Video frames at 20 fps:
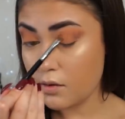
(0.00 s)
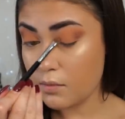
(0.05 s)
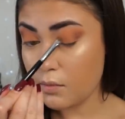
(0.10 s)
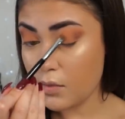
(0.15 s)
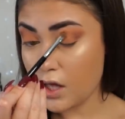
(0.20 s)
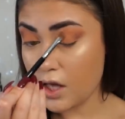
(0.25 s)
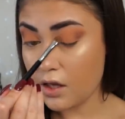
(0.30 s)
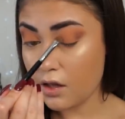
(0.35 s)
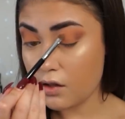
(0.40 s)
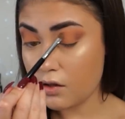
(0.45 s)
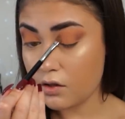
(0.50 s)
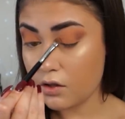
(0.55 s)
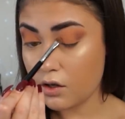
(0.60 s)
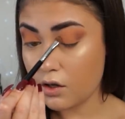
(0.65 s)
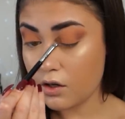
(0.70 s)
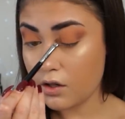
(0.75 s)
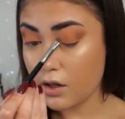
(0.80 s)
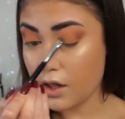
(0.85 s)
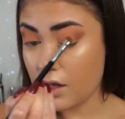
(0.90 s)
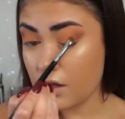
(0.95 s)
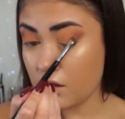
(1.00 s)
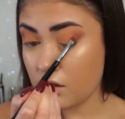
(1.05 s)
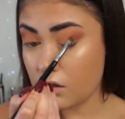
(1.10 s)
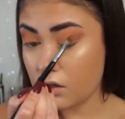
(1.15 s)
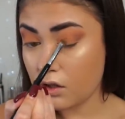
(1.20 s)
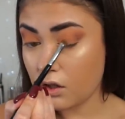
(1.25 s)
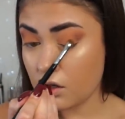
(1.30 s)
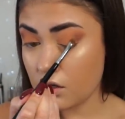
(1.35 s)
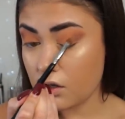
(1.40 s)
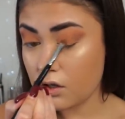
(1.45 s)
to make it look like a
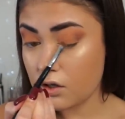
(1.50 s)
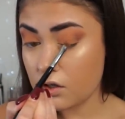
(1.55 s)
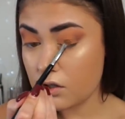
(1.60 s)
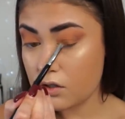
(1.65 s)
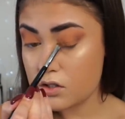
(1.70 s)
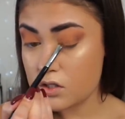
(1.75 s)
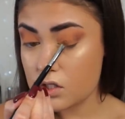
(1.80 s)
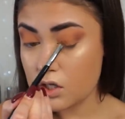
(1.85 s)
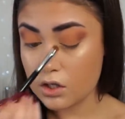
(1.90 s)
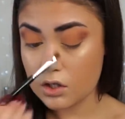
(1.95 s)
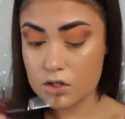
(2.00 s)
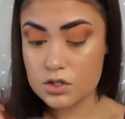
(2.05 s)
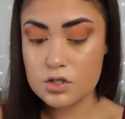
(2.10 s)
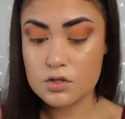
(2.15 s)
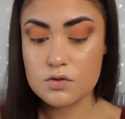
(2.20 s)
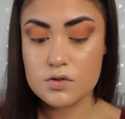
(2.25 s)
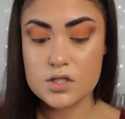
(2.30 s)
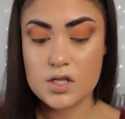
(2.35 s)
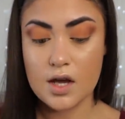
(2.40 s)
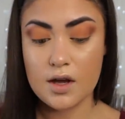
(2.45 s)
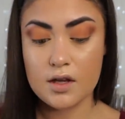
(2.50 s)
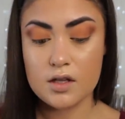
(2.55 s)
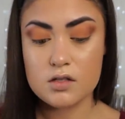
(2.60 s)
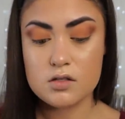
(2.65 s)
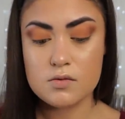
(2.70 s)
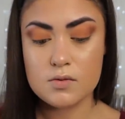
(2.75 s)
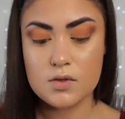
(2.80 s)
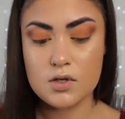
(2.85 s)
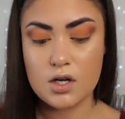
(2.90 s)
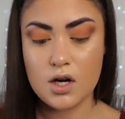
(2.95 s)
look took two
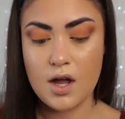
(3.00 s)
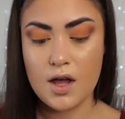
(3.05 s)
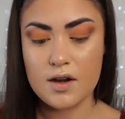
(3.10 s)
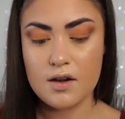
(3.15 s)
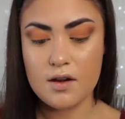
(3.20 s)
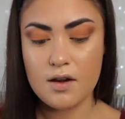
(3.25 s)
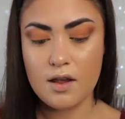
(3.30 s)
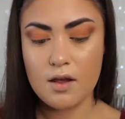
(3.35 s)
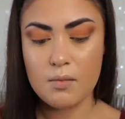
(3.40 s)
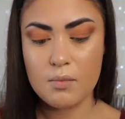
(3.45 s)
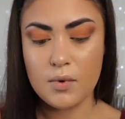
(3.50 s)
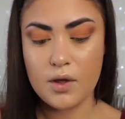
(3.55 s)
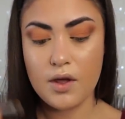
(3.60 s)
seconds when you're editing,